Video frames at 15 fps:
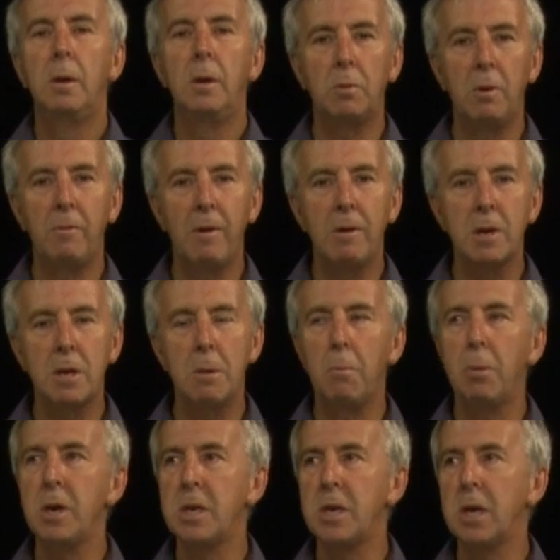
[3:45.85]
Let's be very
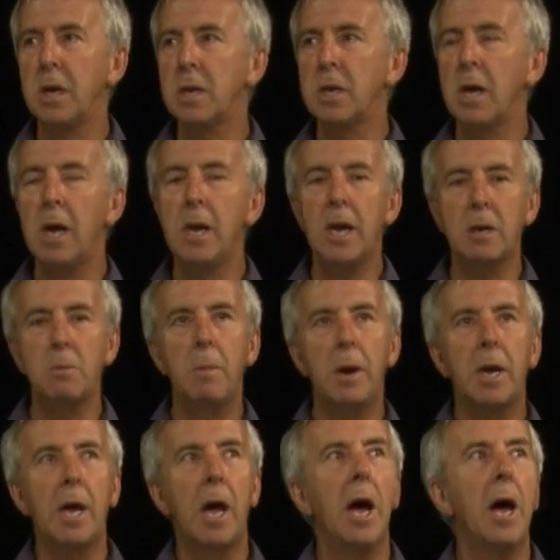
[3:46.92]
simplistic and say, let's
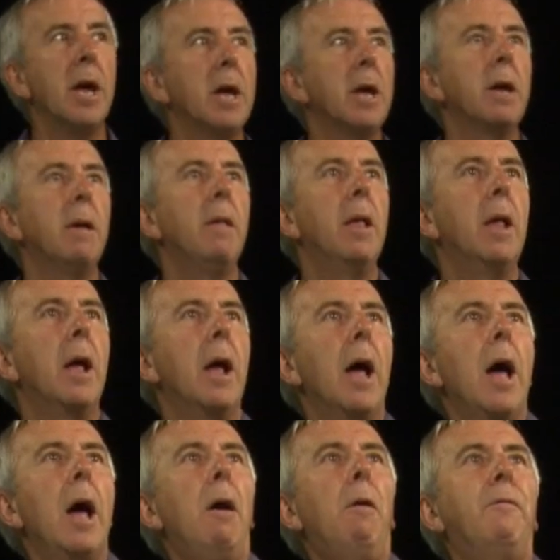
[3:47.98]
make A
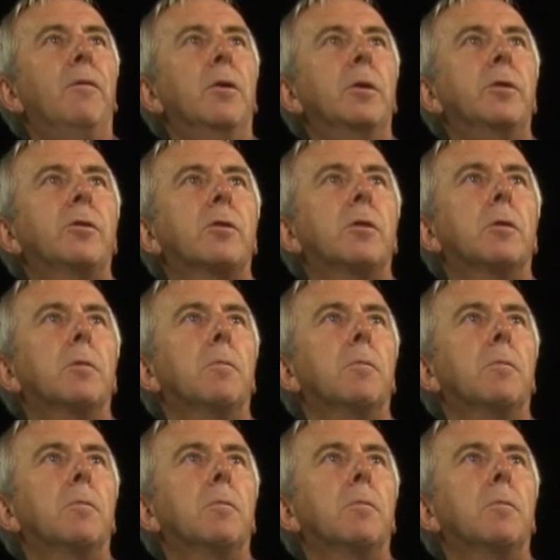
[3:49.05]
alphas.